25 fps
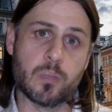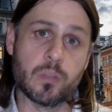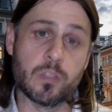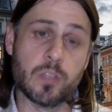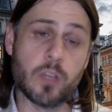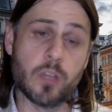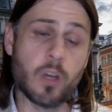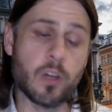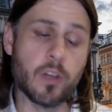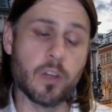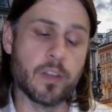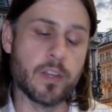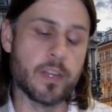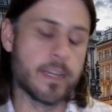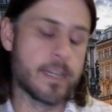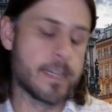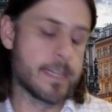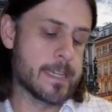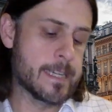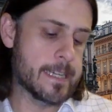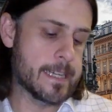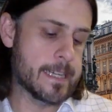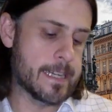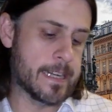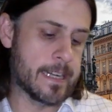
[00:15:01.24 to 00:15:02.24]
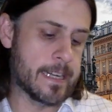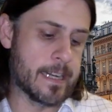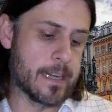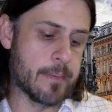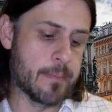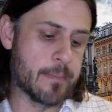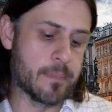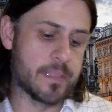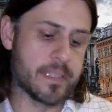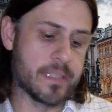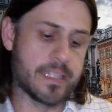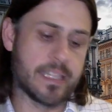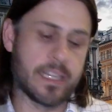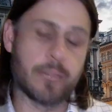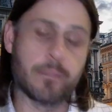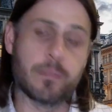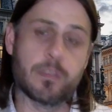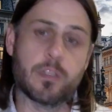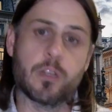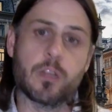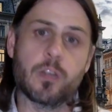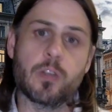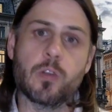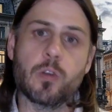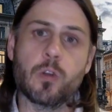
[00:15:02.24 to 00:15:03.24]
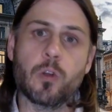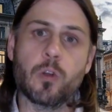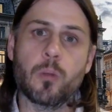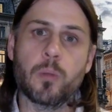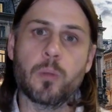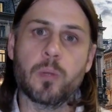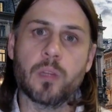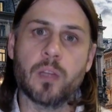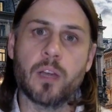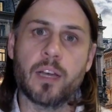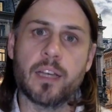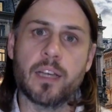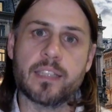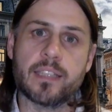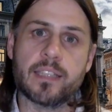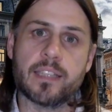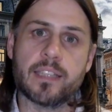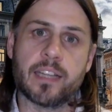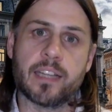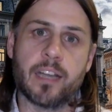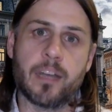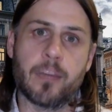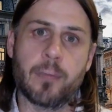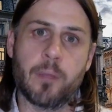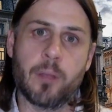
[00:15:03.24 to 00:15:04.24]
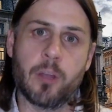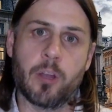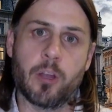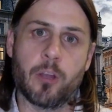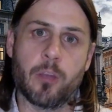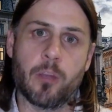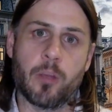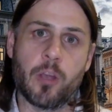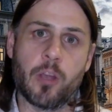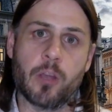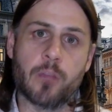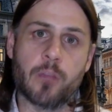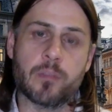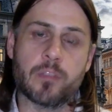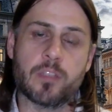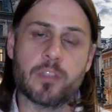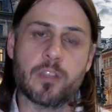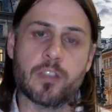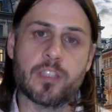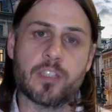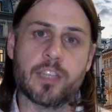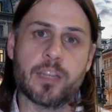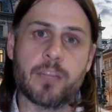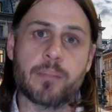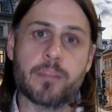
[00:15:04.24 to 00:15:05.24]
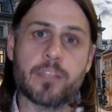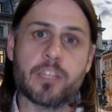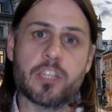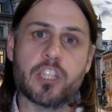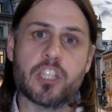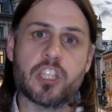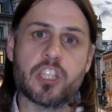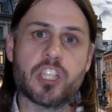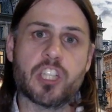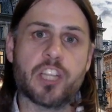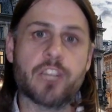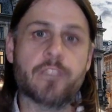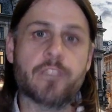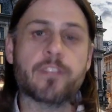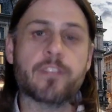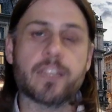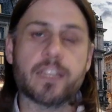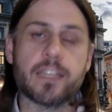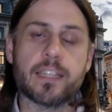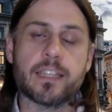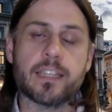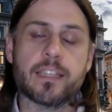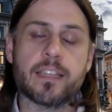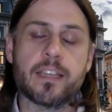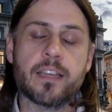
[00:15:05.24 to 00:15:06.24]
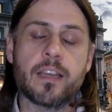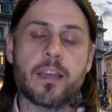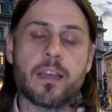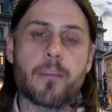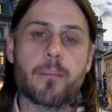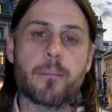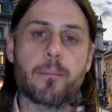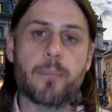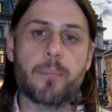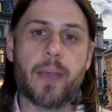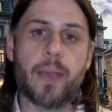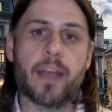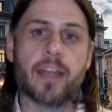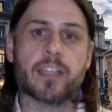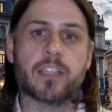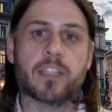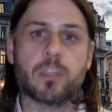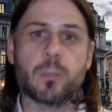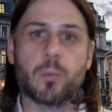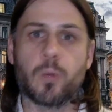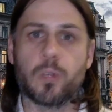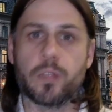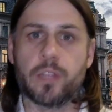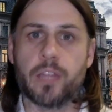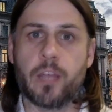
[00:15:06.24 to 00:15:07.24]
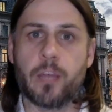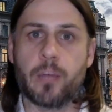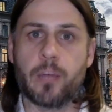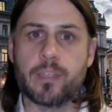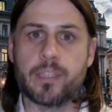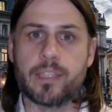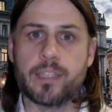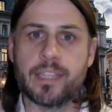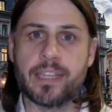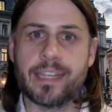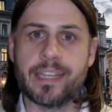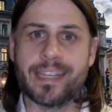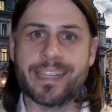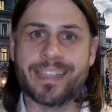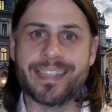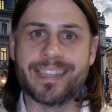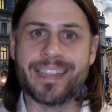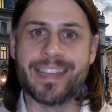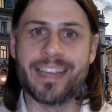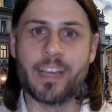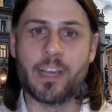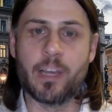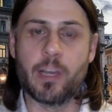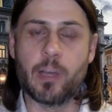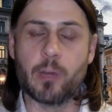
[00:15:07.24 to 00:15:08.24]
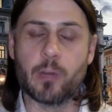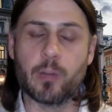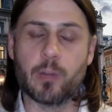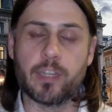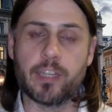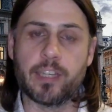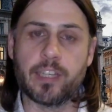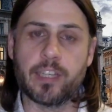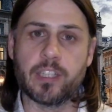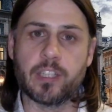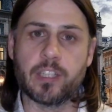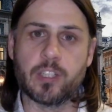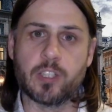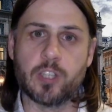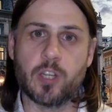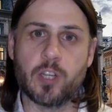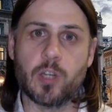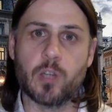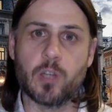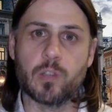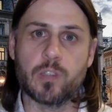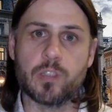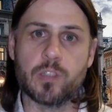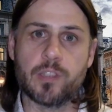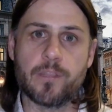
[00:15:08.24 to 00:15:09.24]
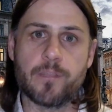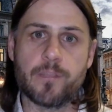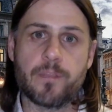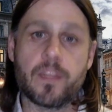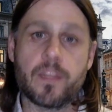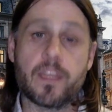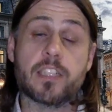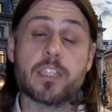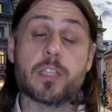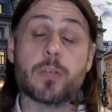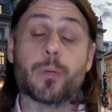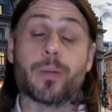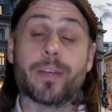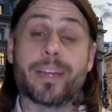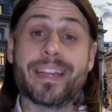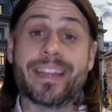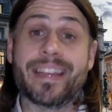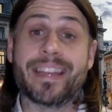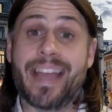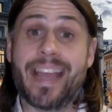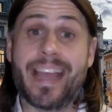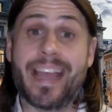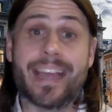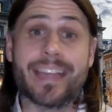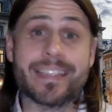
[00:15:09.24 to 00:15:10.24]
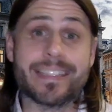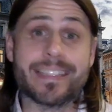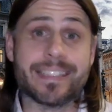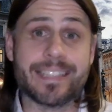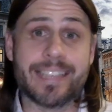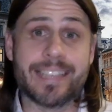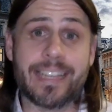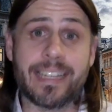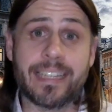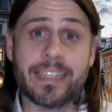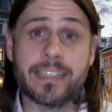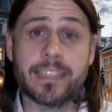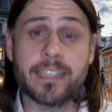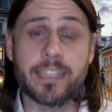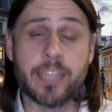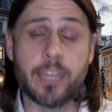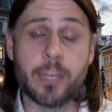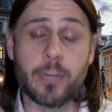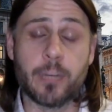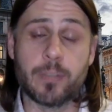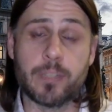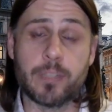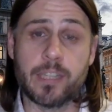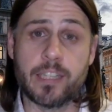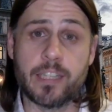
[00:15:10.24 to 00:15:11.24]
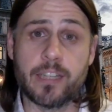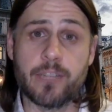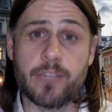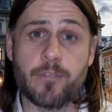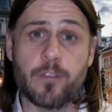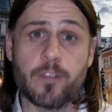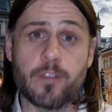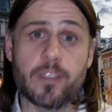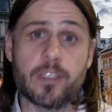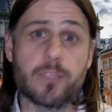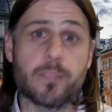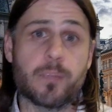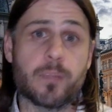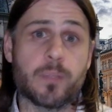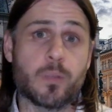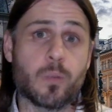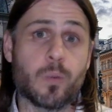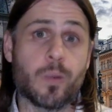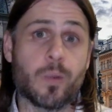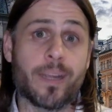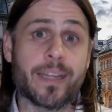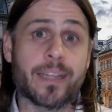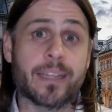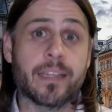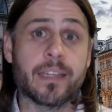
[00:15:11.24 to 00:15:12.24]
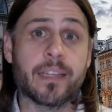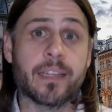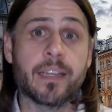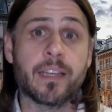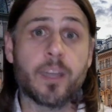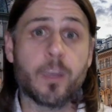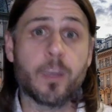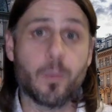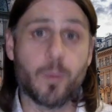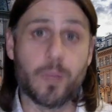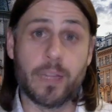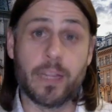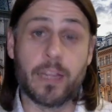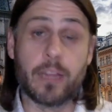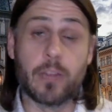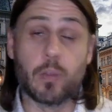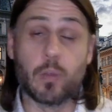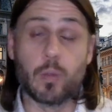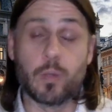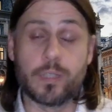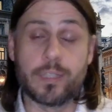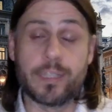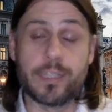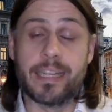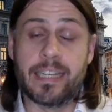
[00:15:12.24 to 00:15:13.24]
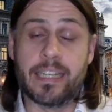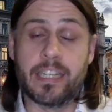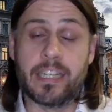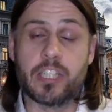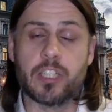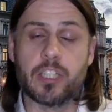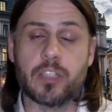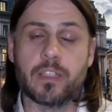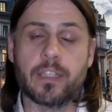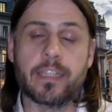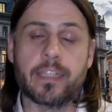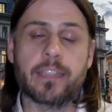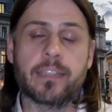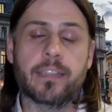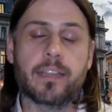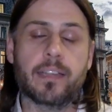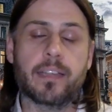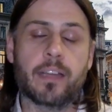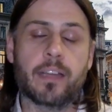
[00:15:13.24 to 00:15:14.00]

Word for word: was on um, seemed to normalize the gut microbiome, so seemed to shift it back to what they were seeing in their healthy controls. So again, they had seen that there was a difference between, when they looked initially,